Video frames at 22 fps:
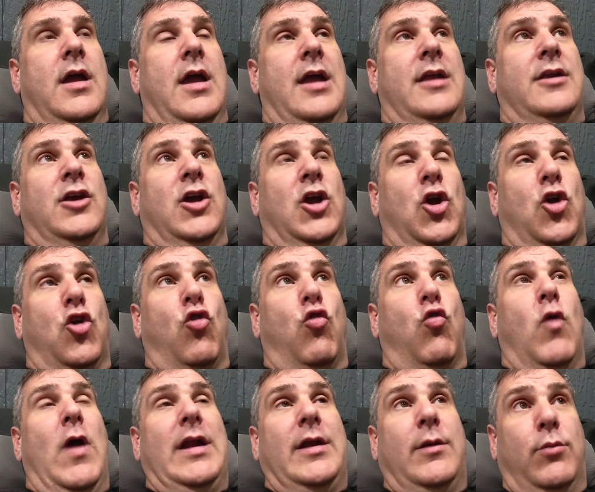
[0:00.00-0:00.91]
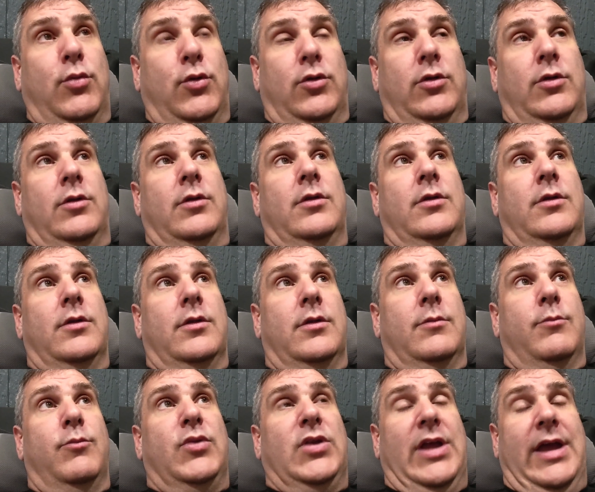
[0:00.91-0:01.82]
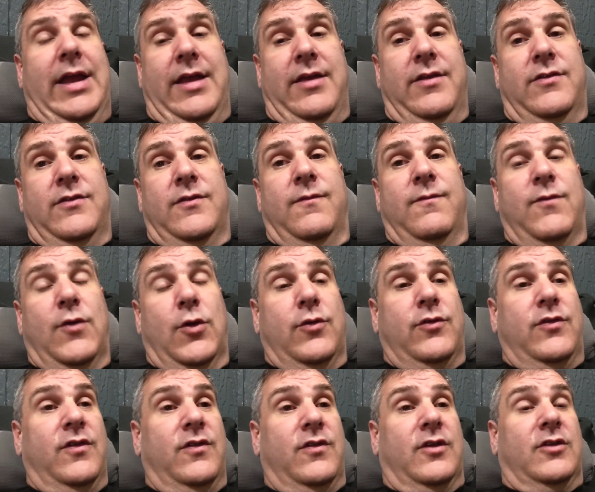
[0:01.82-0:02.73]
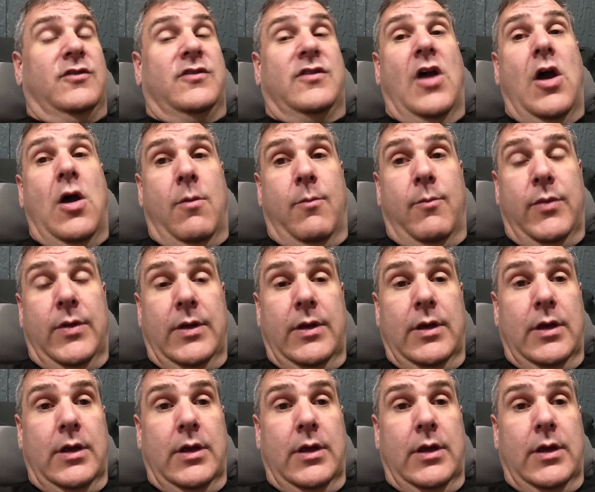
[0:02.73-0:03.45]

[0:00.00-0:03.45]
an incredible place versus a dump.